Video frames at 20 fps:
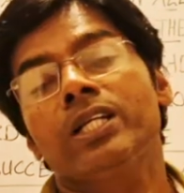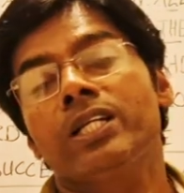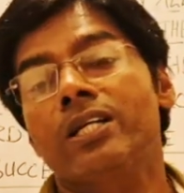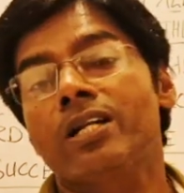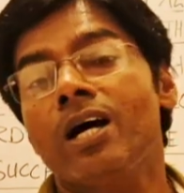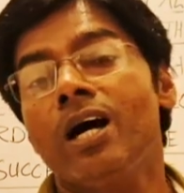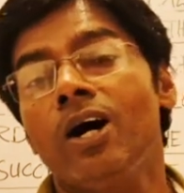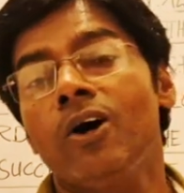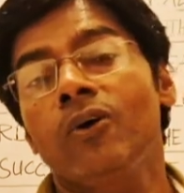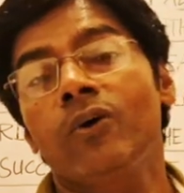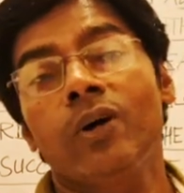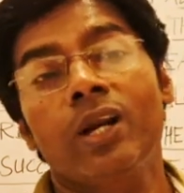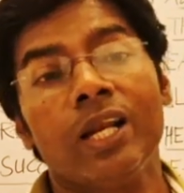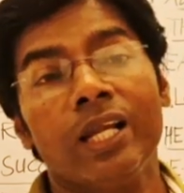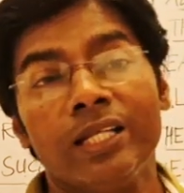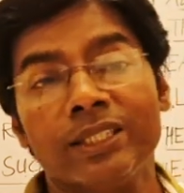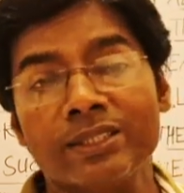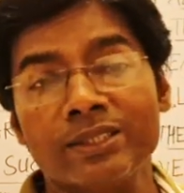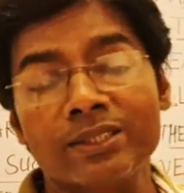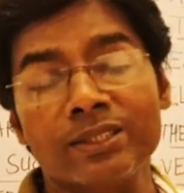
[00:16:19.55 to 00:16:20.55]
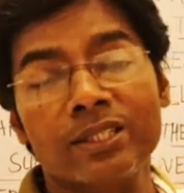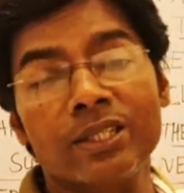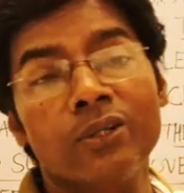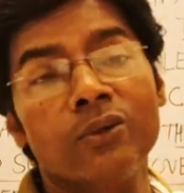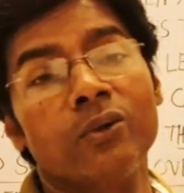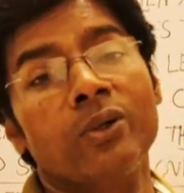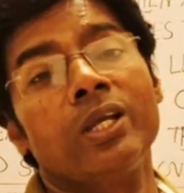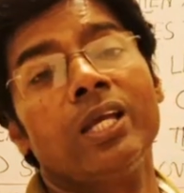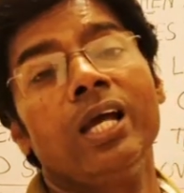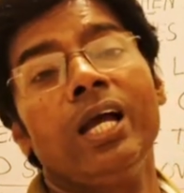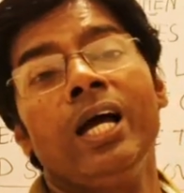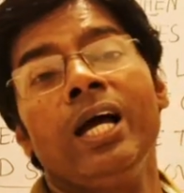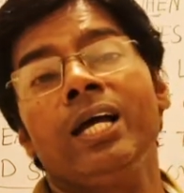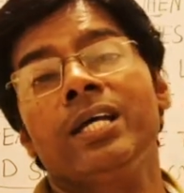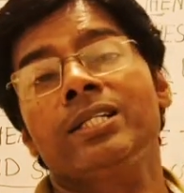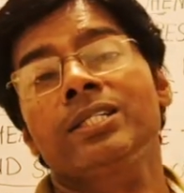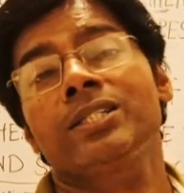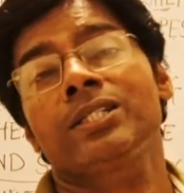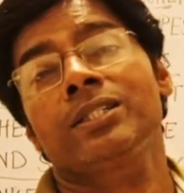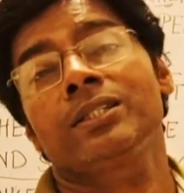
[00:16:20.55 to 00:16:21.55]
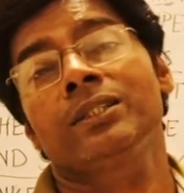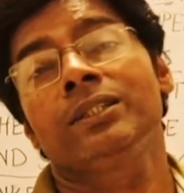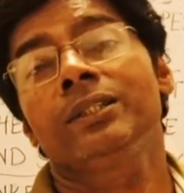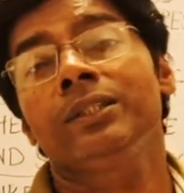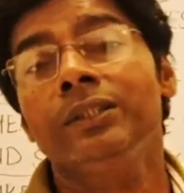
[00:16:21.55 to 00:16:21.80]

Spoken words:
Now let's look at